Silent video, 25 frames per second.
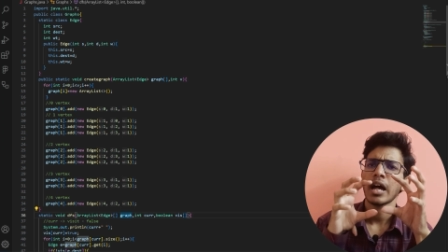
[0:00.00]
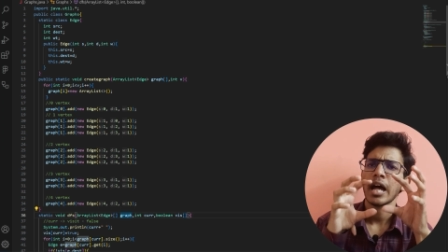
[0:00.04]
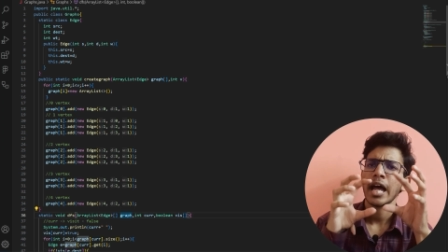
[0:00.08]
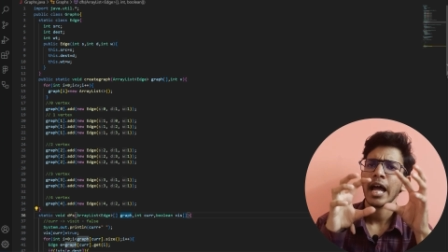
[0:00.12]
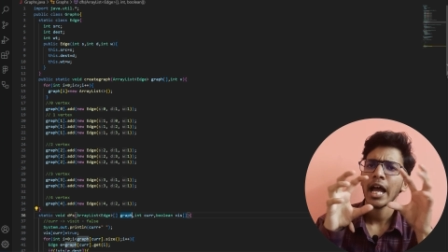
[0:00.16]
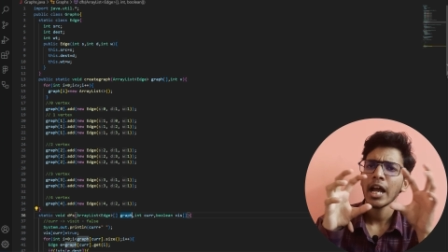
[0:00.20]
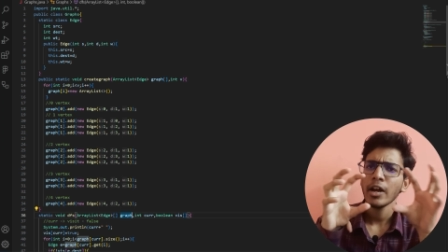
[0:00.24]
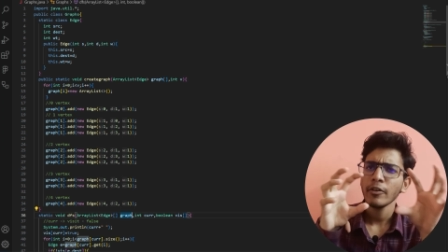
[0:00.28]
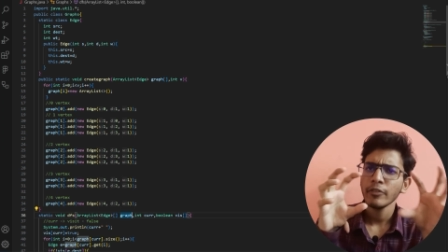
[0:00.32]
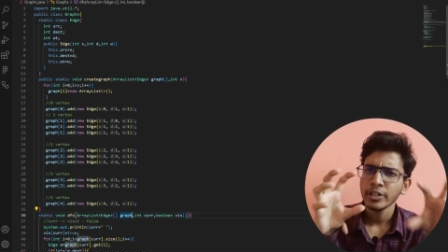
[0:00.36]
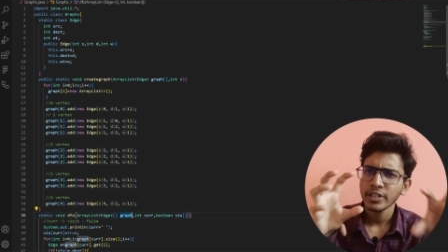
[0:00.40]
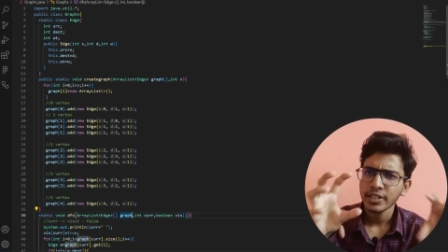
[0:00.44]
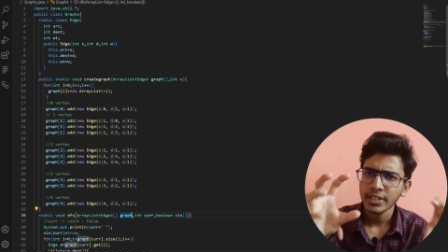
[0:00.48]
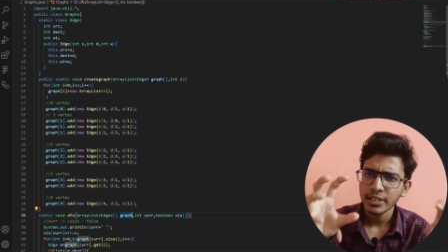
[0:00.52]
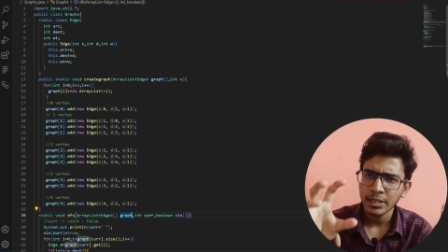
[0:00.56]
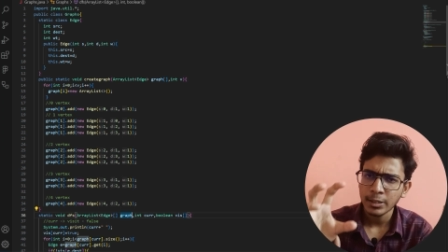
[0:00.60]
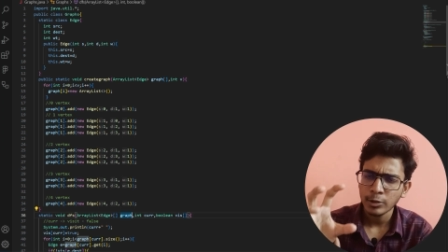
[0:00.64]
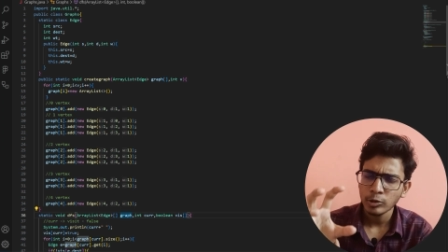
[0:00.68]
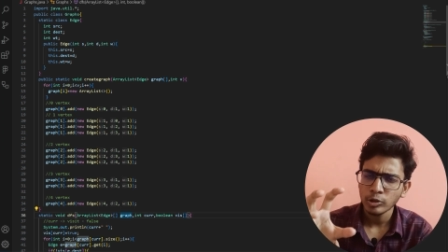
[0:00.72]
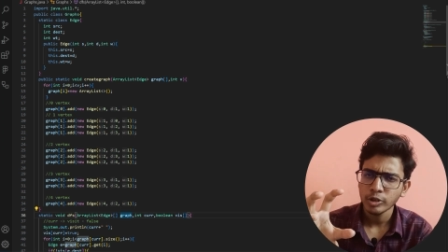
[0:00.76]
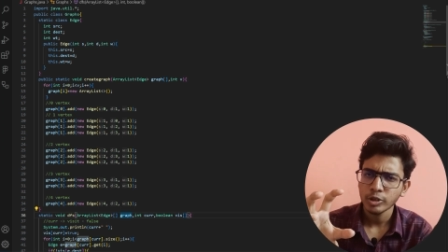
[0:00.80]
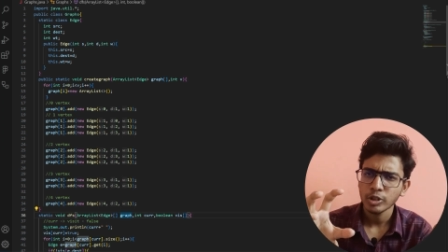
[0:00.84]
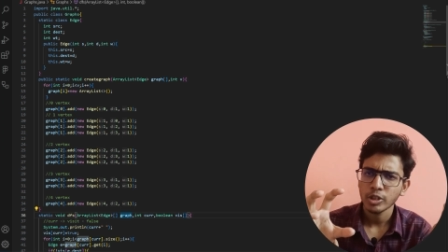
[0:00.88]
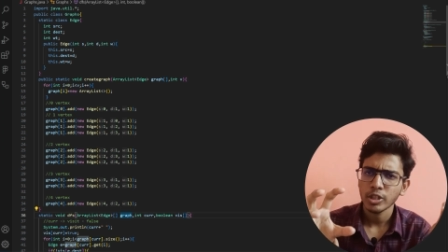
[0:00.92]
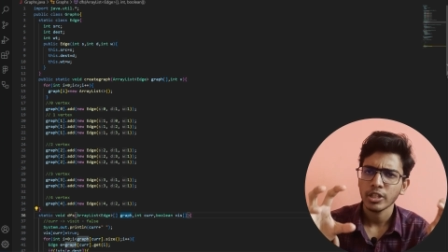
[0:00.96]
I have
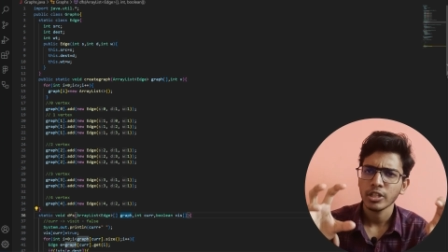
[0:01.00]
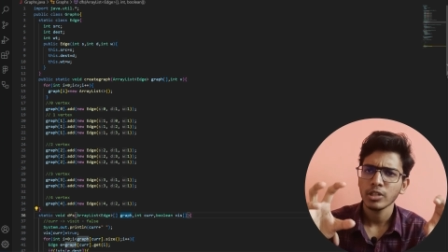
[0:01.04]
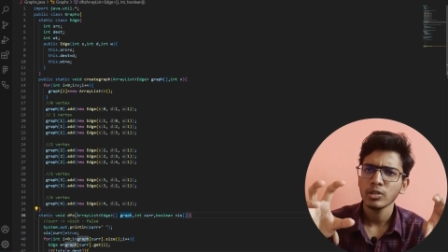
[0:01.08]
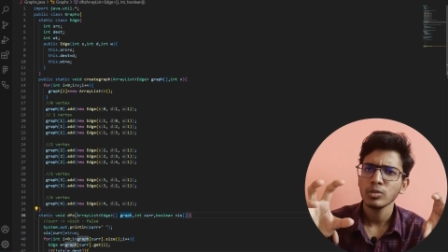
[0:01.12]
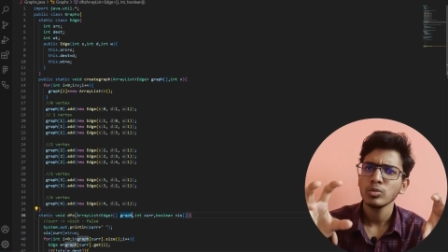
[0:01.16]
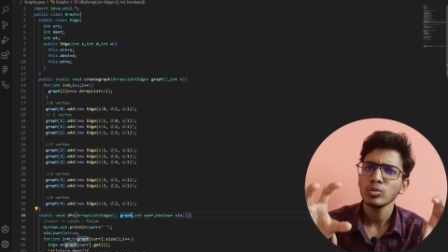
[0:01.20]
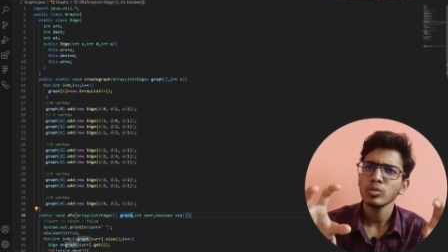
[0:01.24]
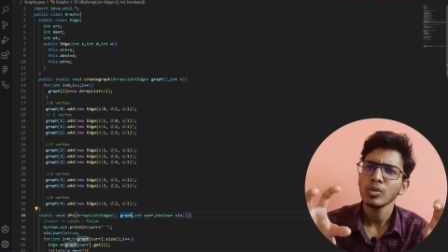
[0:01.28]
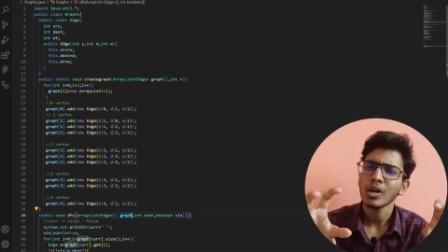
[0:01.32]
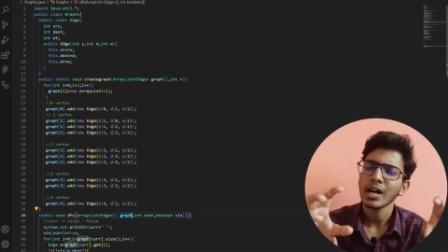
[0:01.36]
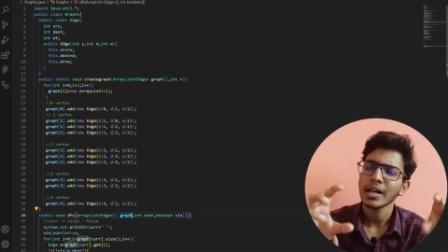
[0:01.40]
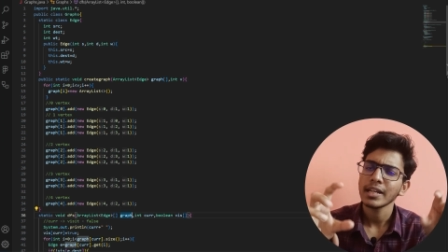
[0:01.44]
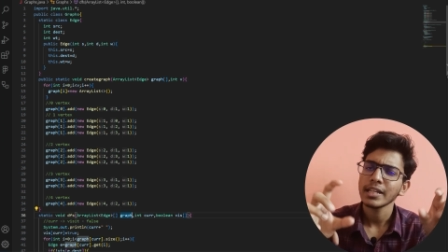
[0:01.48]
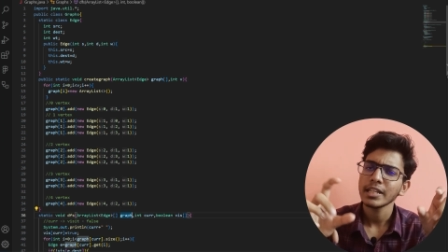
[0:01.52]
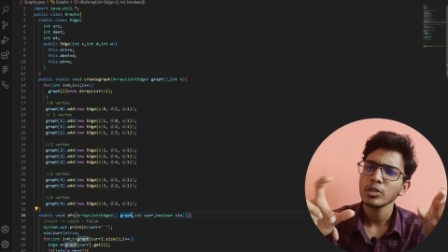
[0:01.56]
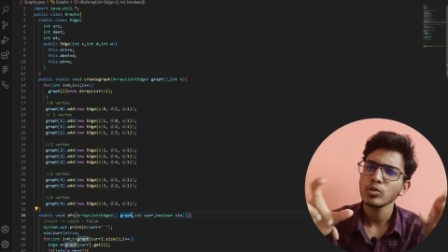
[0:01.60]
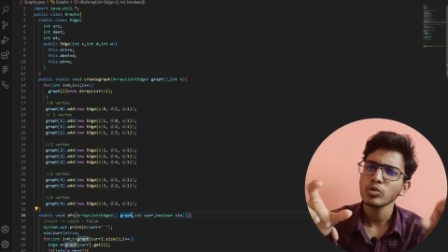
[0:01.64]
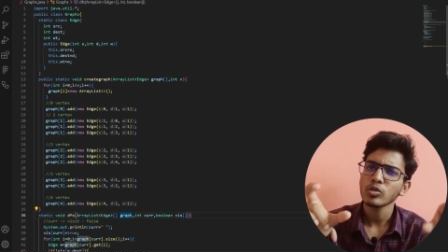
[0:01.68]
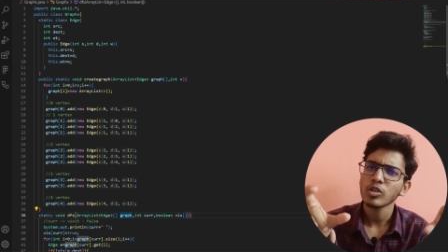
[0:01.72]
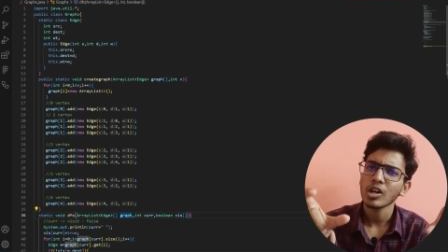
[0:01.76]
introduced you a new